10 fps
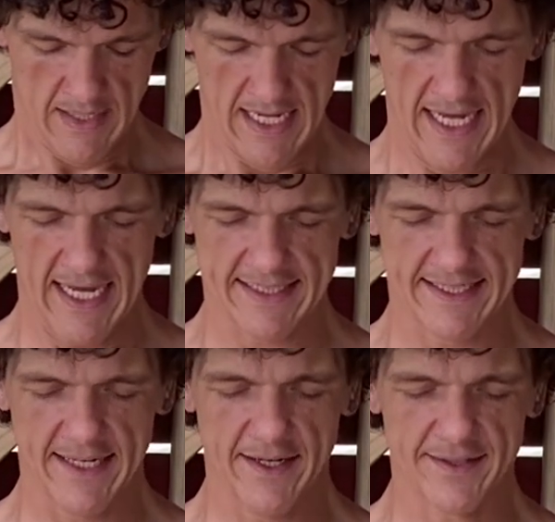
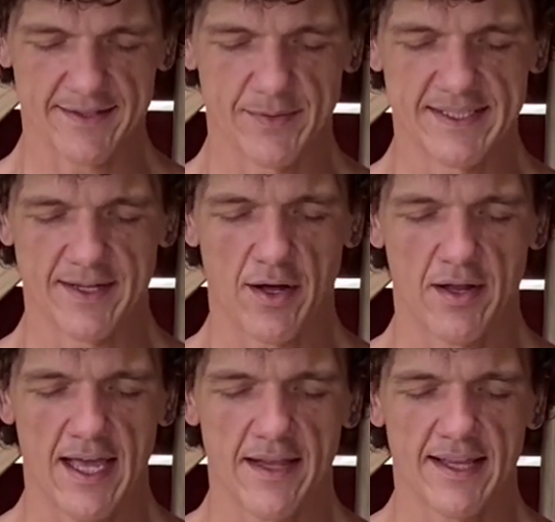Exhale, squeeze it all
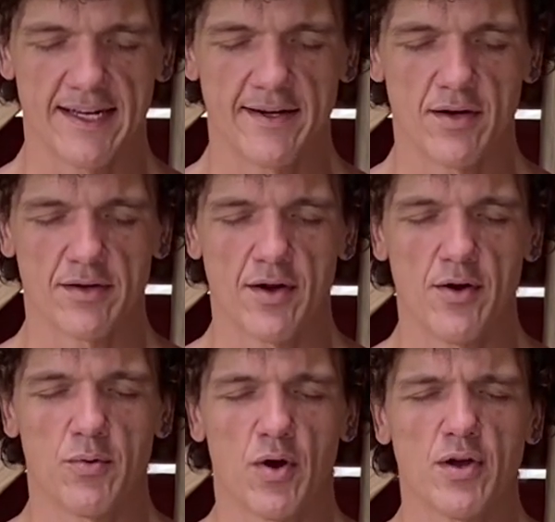out, let it all go.
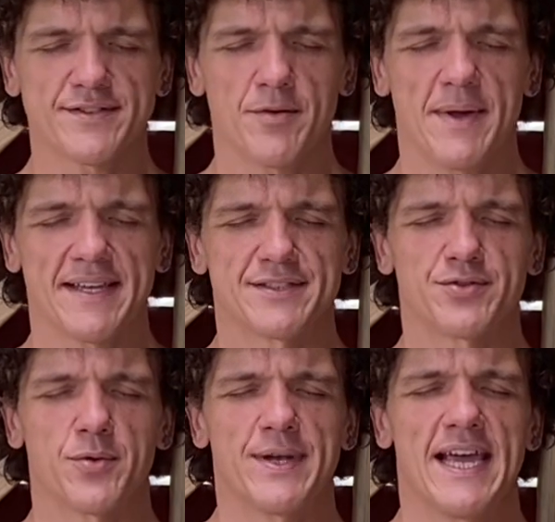We're also making
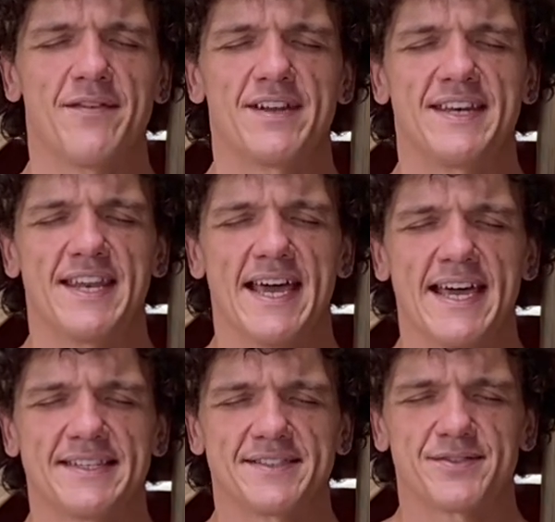sure we have a
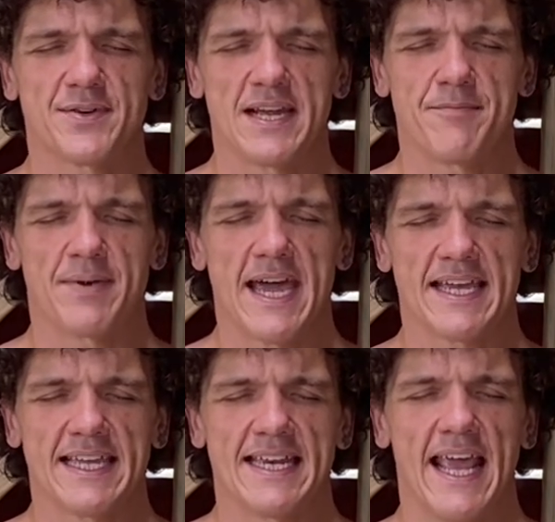nice straight
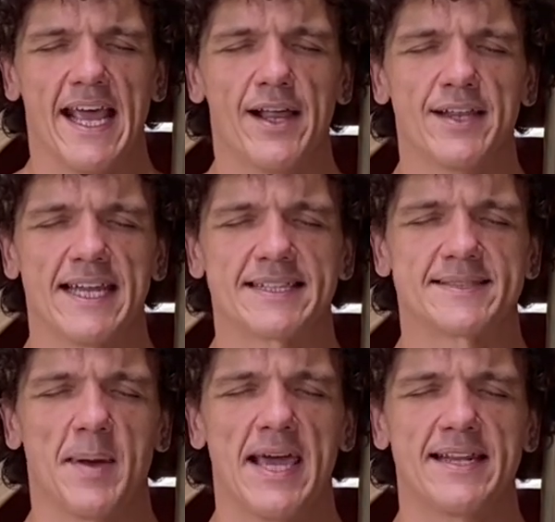back. Inhale and
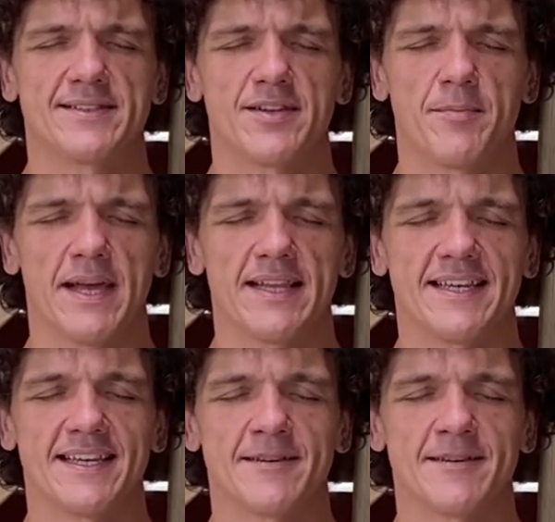expand into the belly.